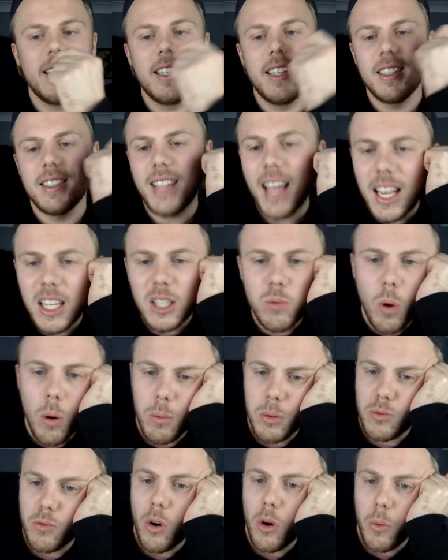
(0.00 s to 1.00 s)
That's what
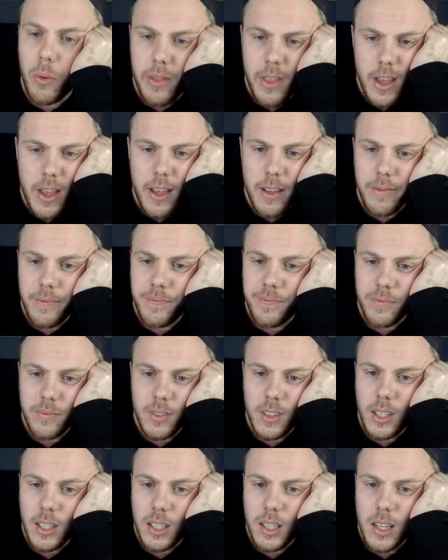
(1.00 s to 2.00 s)
was wrong with it.
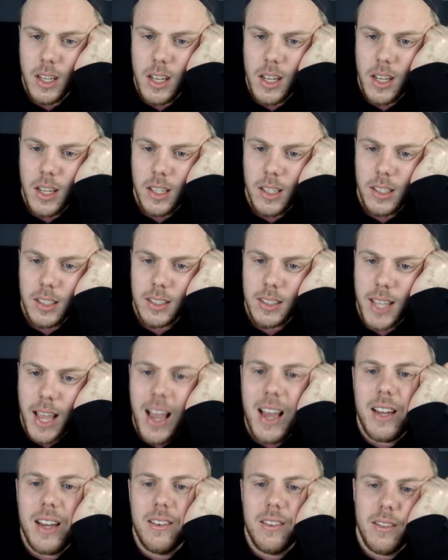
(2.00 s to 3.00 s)

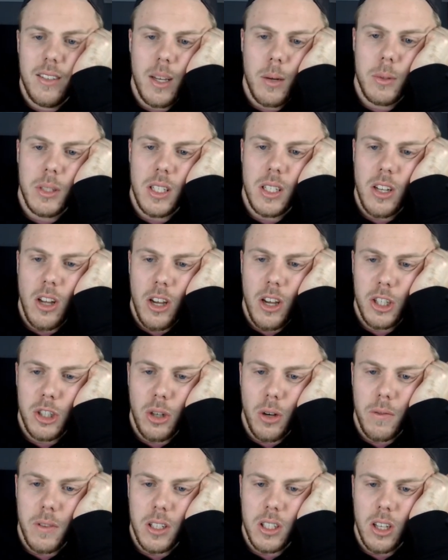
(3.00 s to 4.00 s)
Dan, there was a nice
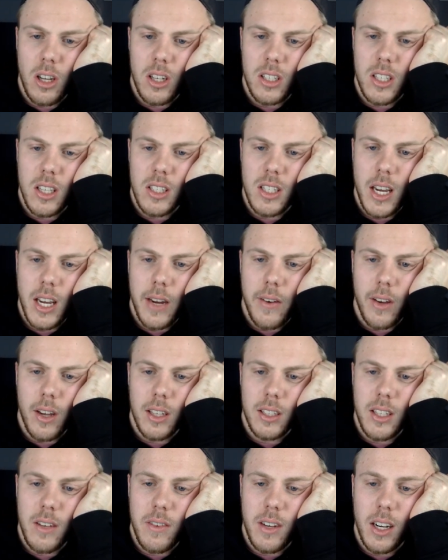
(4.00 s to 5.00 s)
shot of the TARDIS interior. I
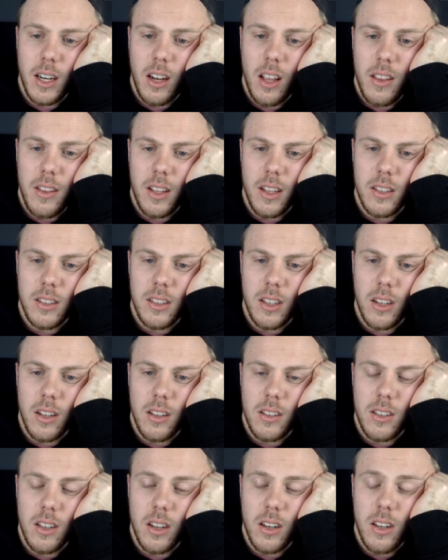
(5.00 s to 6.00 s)
don't really like the inside of
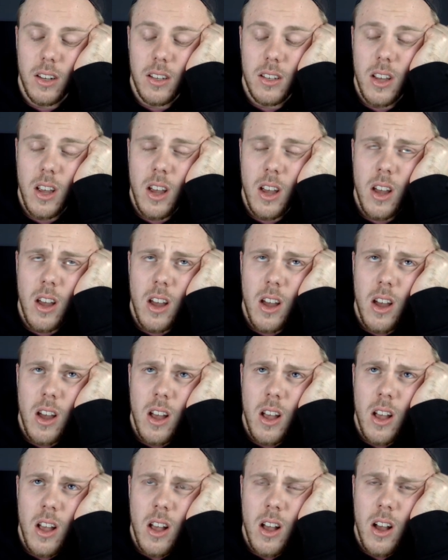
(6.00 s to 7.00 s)
the TARDIS.
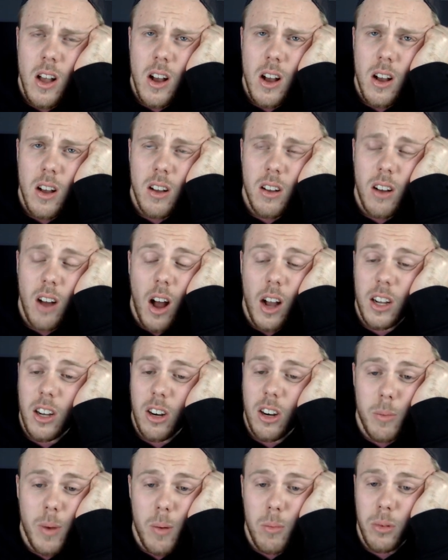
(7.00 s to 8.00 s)
I
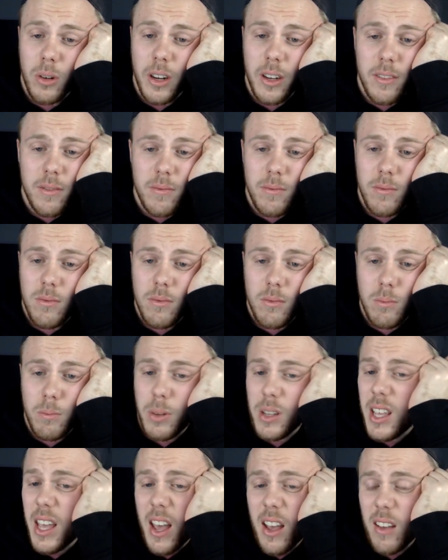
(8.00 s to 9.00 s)
can't remember it.
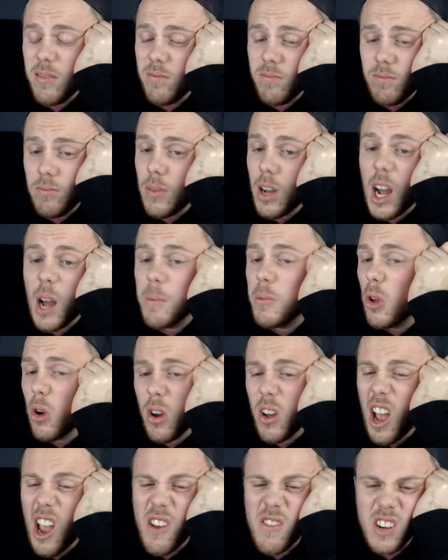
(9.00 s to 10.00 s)
But yeah, I'm
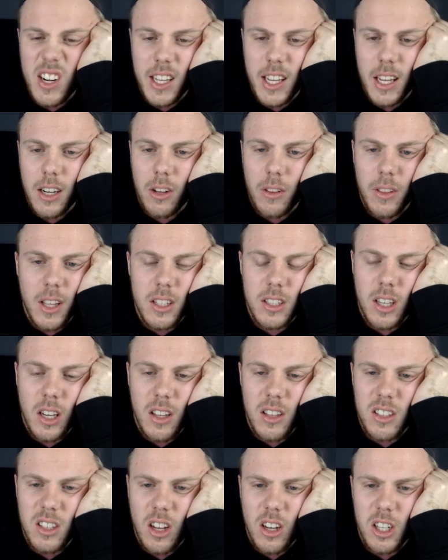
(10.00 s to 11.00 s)
not overly keen on the inside
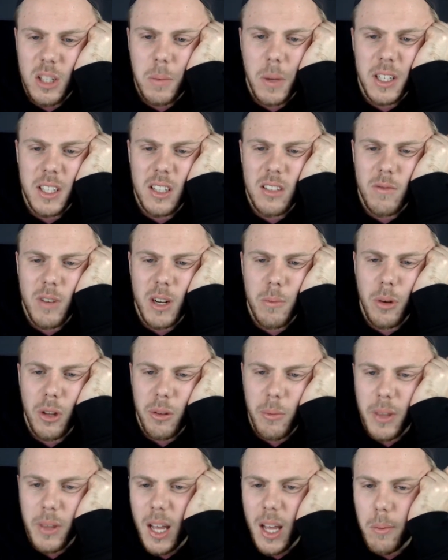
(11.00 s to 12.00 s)
of the TARDIS, but it doesn't really bother
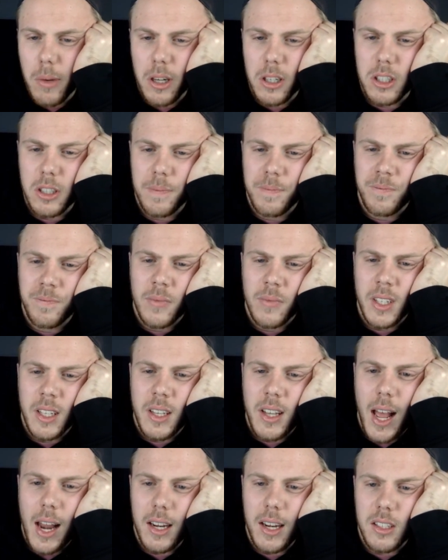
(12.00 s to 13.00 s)
me that much.
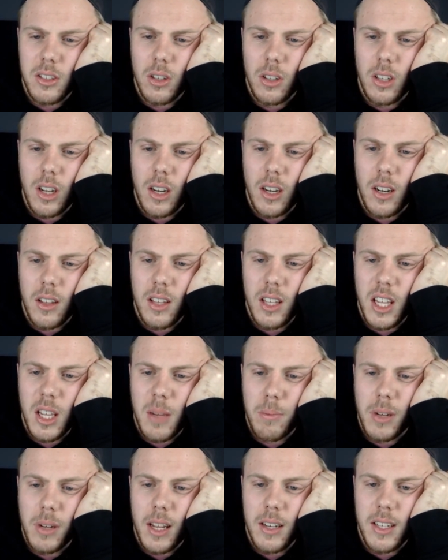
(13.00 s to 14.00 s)
Alex Goddard, I think he
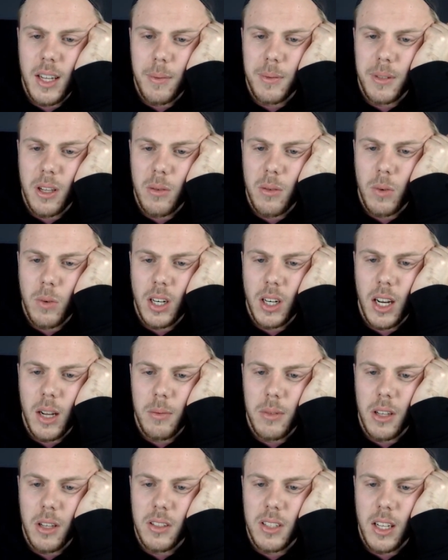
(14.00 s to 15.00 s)
planned episode 1 and
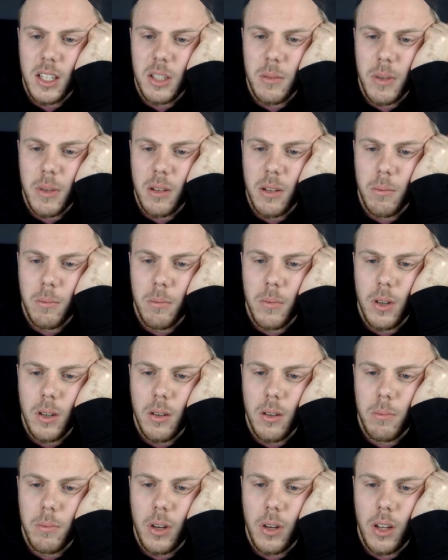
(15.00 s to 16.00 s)
episode 10 to be
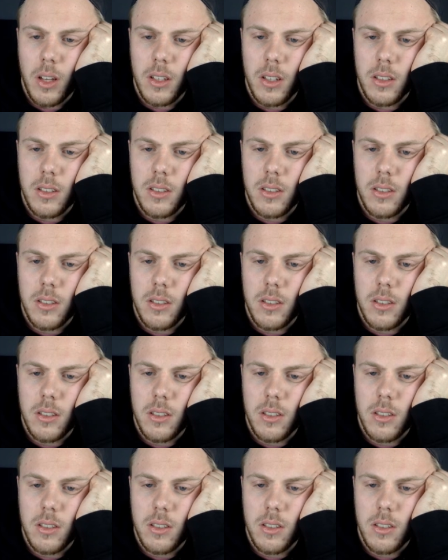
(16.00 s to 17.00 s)
combined,
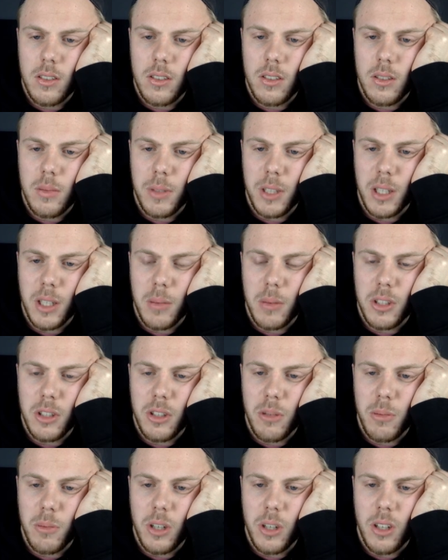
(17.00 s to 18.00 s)
become a
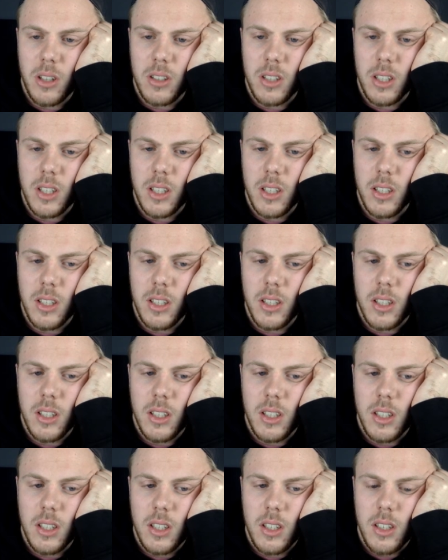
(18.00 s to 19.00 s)
two-parter.
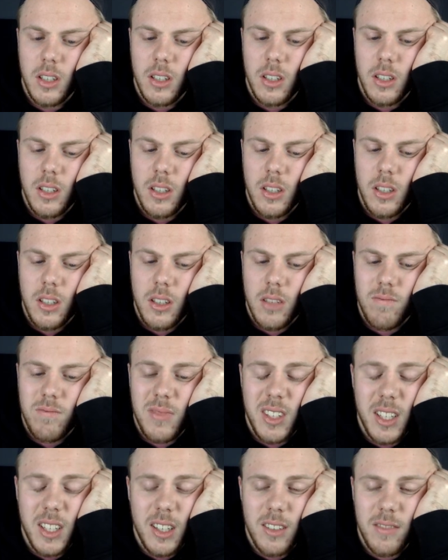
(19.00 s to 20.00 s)

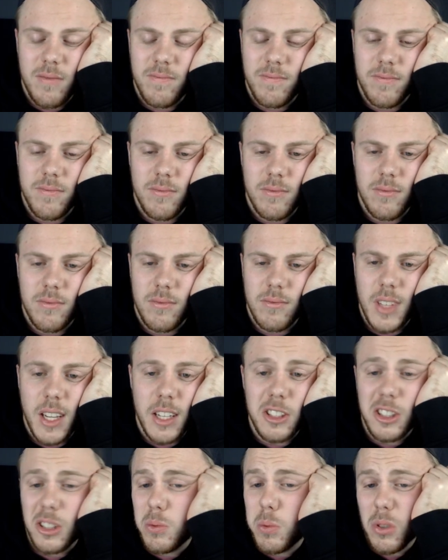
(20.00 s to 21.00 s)
Yeah, it
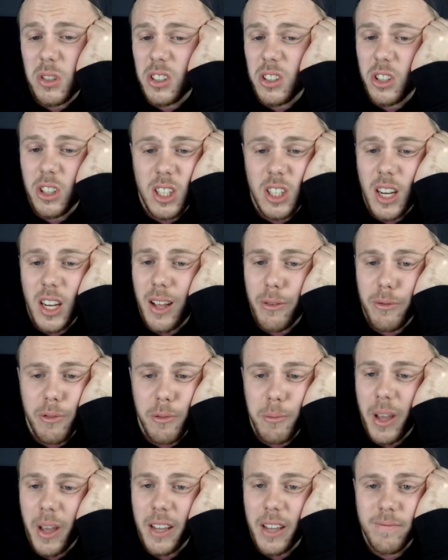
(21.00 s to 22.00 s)
just wasn't good enough for
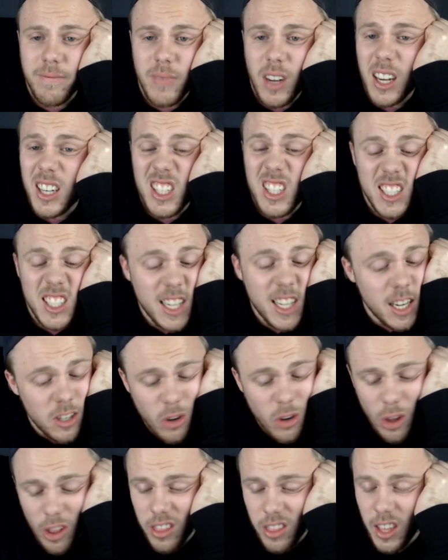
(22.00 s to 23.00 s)
me. I just did
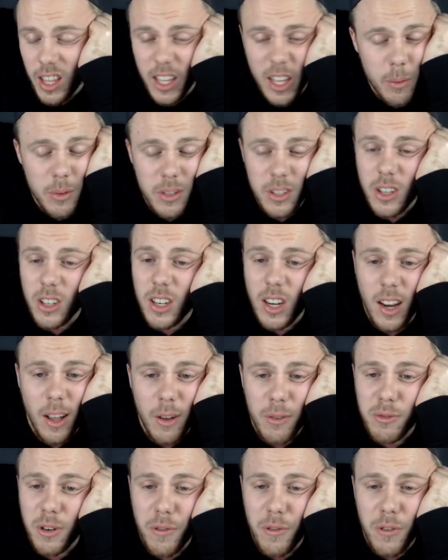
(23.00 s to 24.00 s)
not think it was good
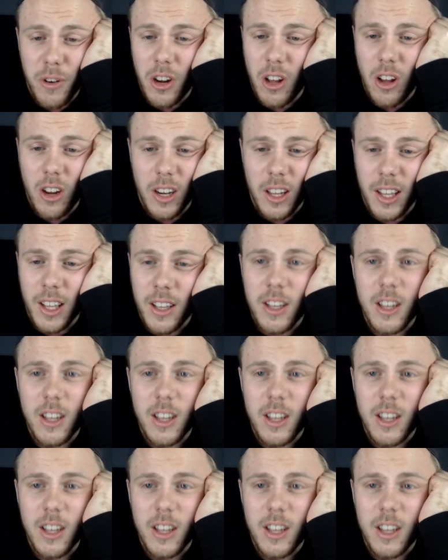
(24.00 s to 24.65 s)
enough for a finale.